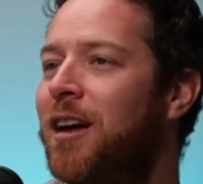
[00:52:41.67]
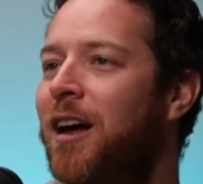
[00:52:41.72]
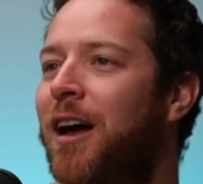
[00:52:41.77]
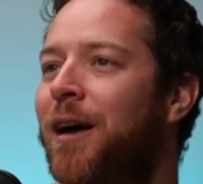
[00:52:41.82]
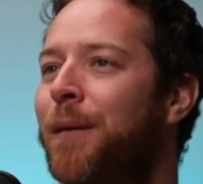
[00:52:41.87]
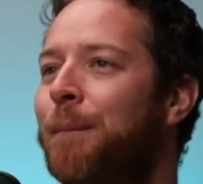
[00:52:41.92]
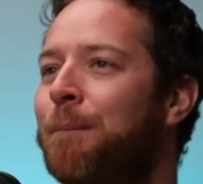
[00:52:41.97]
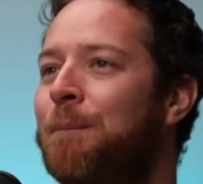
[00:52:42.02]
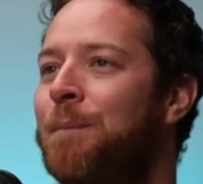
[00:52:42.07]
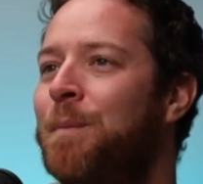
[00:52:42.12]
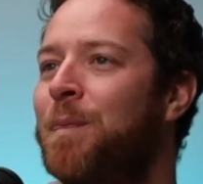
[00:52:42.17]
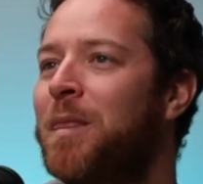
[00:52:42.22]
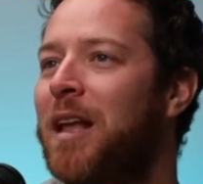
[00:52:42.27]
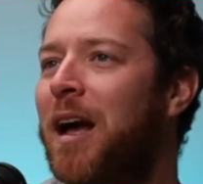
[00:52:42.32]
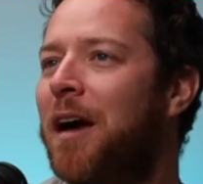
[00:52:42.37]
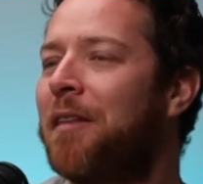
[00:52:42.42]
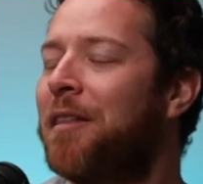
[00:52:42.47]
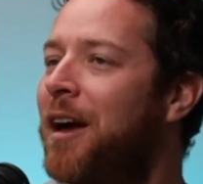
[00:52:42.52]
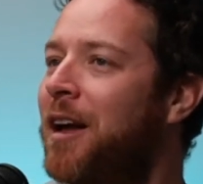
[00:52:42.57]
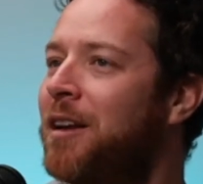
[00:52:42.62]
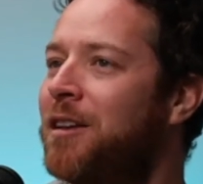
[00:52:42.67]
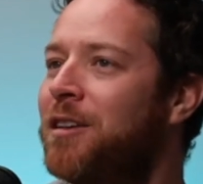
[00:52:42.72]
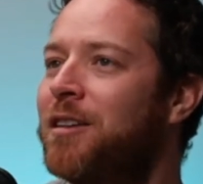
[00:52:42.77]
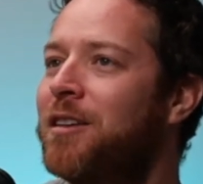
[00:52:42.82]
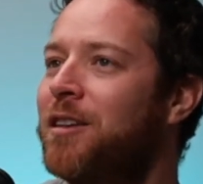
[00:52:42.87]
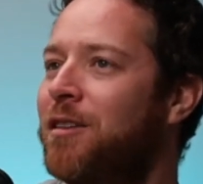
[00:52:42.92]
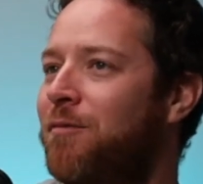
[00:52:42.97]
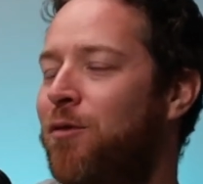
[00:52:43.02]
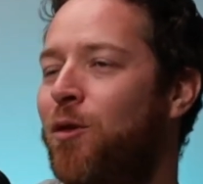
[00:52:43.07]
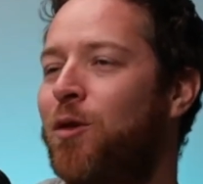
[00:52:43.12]
And then,
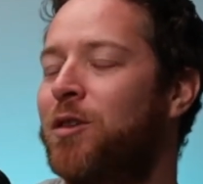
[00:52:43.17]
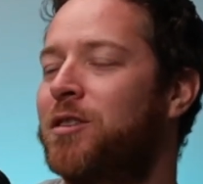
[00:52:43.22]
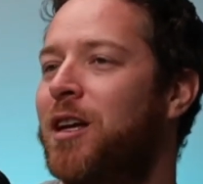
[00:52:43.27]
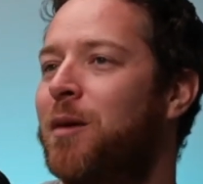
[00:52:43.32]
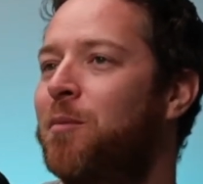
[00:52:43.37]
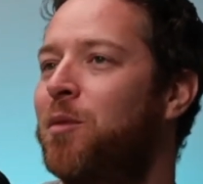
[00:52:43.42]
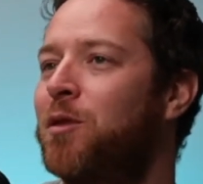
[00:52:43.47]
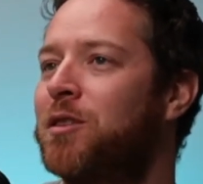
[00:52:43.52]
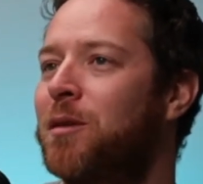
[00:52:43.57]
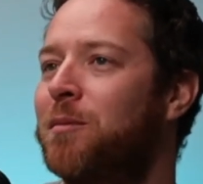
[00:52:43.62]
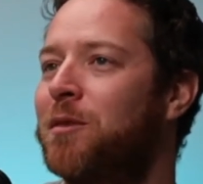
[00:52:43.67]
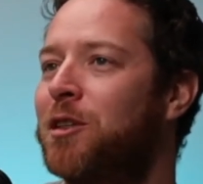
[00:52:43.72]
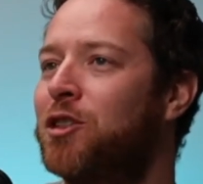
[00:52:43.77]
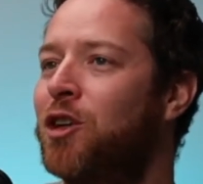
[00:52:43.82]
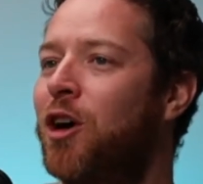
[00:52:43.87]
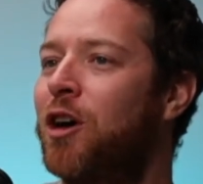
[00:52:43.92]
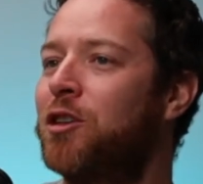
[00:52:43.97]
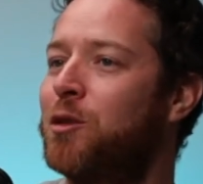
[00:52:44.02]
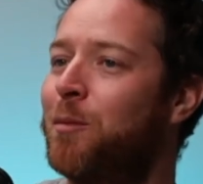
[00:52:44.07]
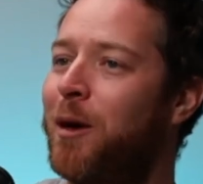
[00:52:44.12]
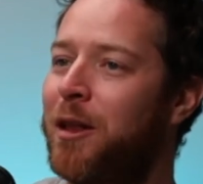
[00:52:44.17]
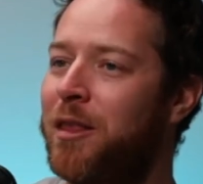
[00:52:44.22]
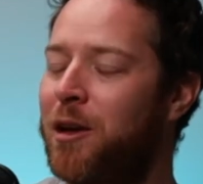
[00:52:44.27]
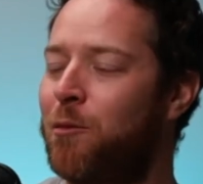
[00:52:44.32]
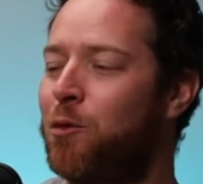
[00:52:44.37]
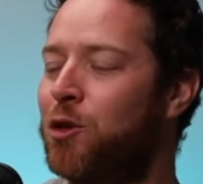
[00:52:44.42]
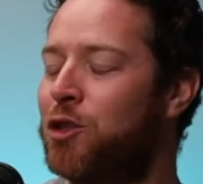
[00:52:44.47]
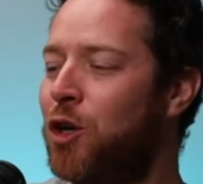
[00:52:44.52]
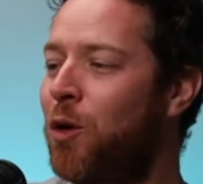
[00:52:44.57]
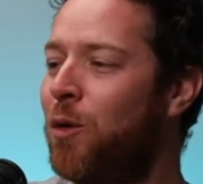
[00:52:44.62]
for example, some of the dogs you might
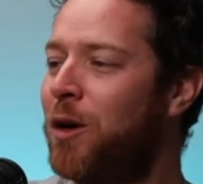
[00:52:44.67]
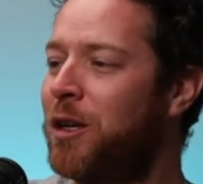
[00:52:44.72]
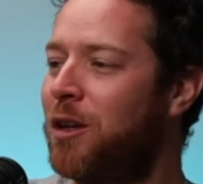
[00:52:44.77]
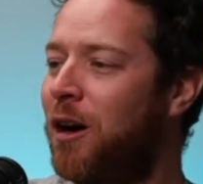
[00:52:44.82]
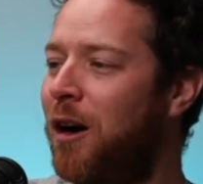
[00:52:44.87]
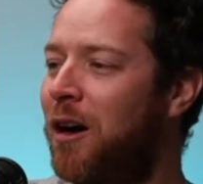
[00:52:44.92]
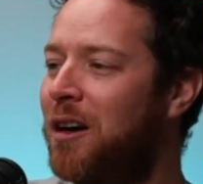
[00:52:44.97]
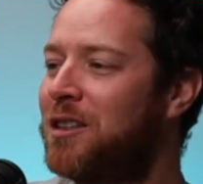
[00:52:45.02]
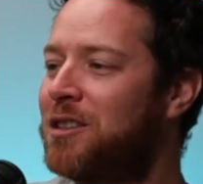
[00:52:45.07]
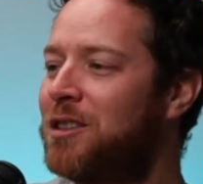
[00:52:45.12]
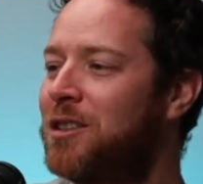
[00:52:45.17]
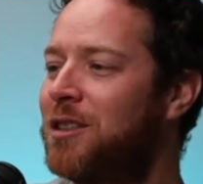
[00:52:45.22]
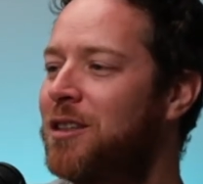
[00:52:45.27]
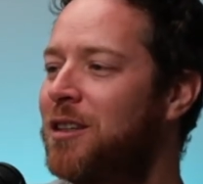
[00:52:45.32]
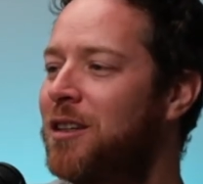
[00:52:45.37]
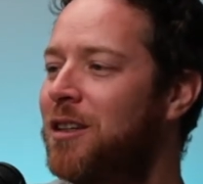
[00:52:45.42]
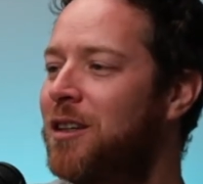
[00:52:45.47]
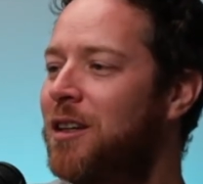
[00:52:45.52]
think were toy dogs